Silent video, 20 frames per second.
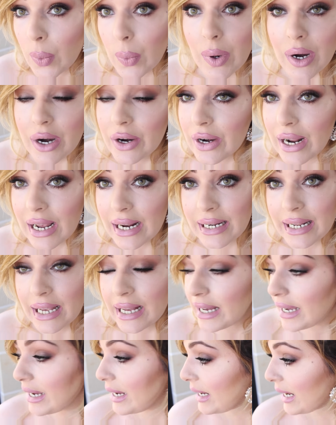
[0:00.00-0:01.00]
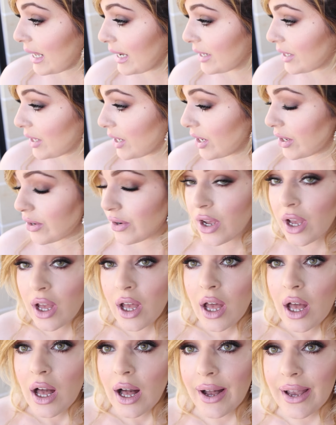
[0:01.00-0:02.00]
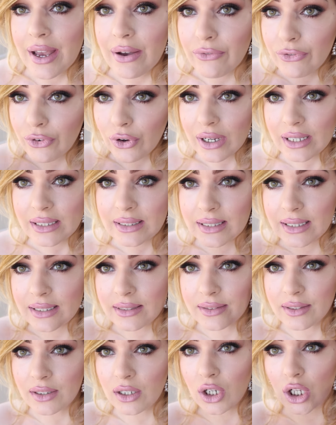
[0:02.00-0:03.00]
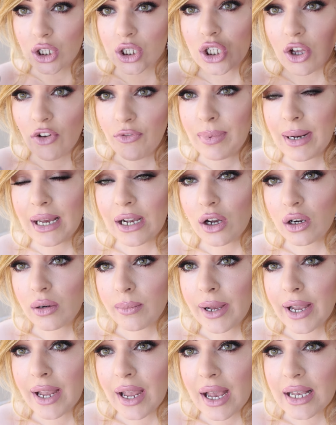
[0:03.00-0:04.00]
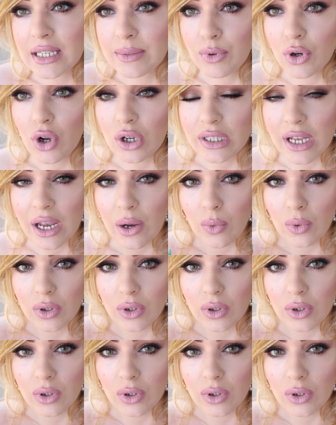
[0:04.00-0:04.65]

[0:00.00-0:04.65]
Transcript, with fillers: wear any eyeliner. I avoided lots of black on my eyes because I